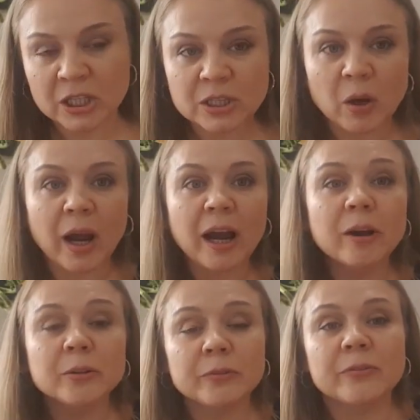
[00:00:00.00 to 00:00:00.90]
So
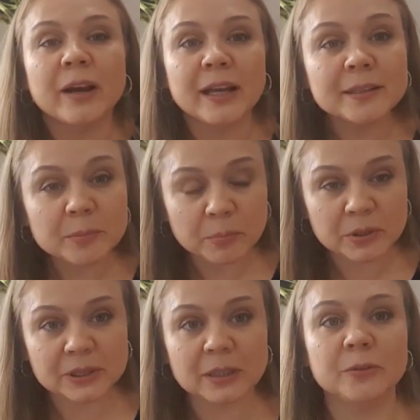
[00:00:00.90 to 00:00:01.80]
out of
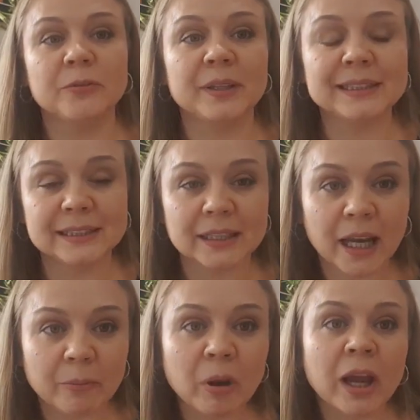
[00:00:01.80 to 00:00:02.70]
100% of his
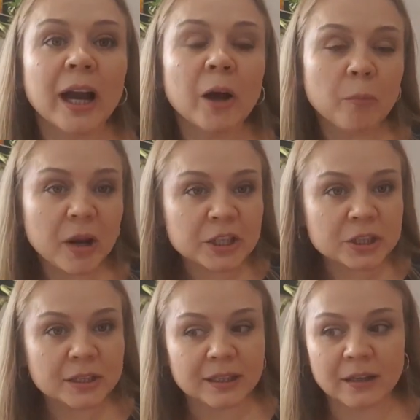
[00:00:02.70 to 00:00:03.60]
time, how
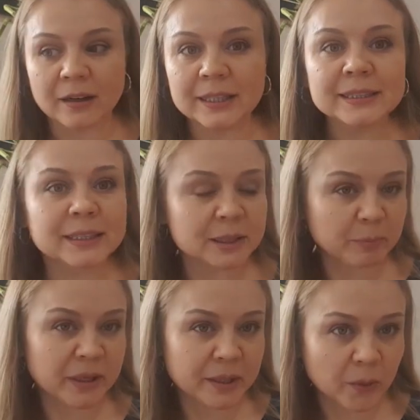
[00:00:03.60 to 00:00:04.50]
much uh, is he
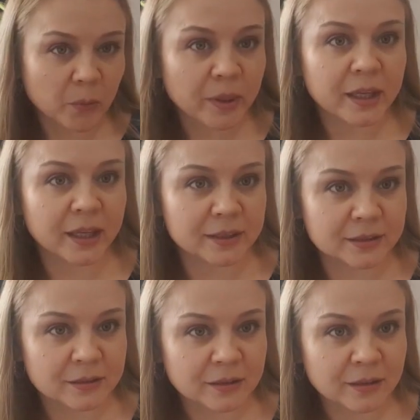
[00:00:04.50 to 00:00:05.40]
spending with
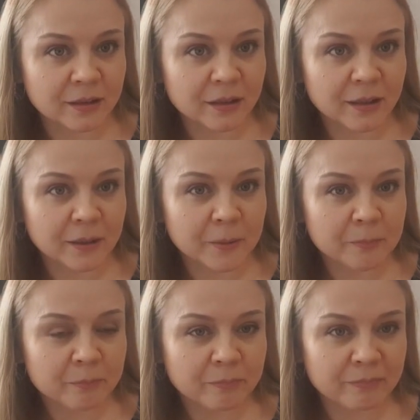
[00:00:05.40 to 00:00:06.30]
kids?
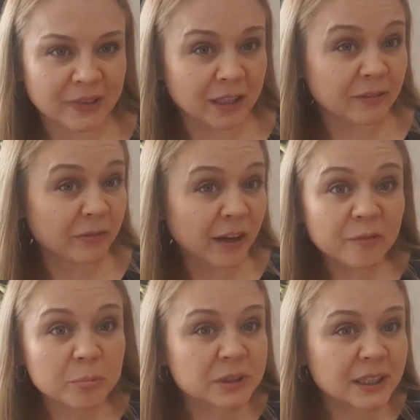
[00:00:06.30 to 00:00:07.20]
Like 5%?
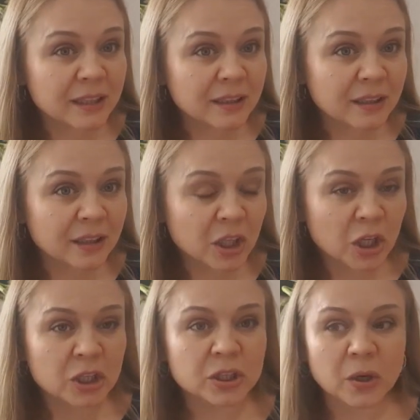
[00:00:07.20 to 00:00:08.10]

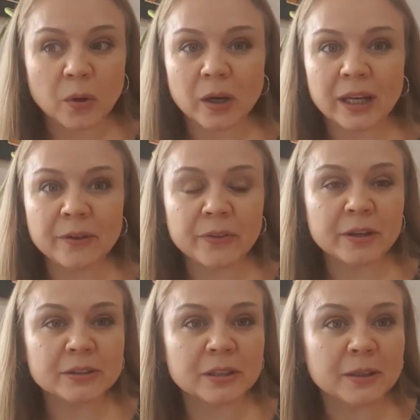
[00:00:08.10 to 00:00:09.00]
So if
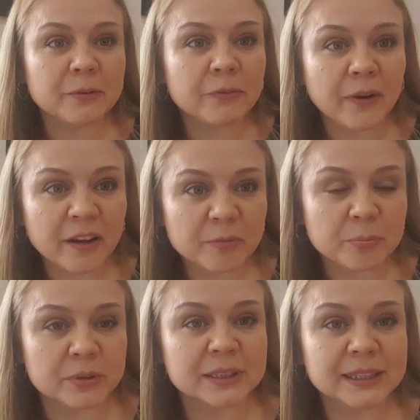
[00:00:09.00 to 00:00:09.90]
there is only
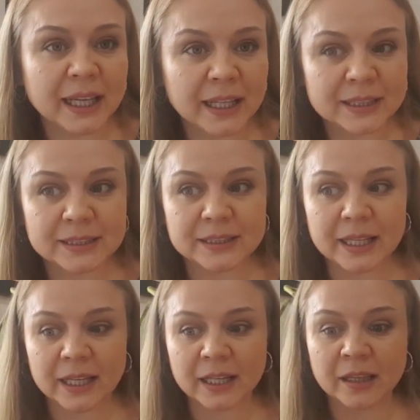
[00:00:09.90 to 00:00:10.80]
5%,
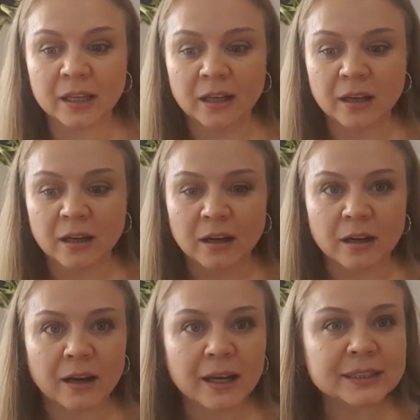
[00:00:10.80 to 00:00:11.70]
then
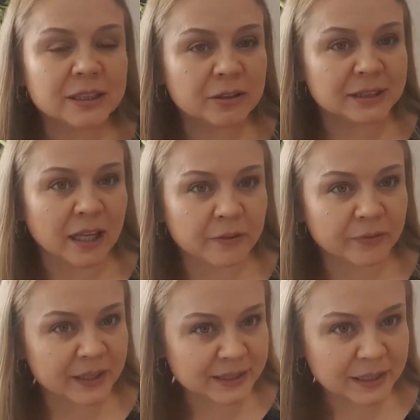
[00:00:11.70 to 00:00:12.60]
ask
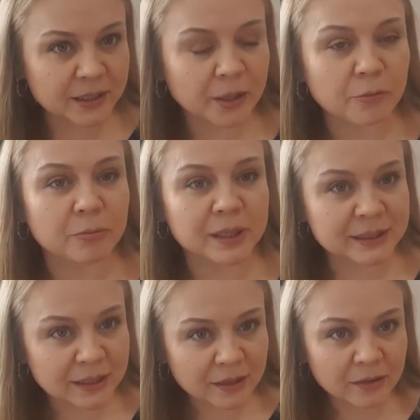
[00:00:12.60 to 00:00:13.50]
yourself, is it a
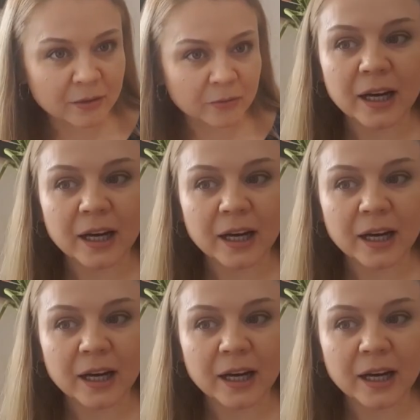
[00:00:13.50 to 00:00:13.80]
reason?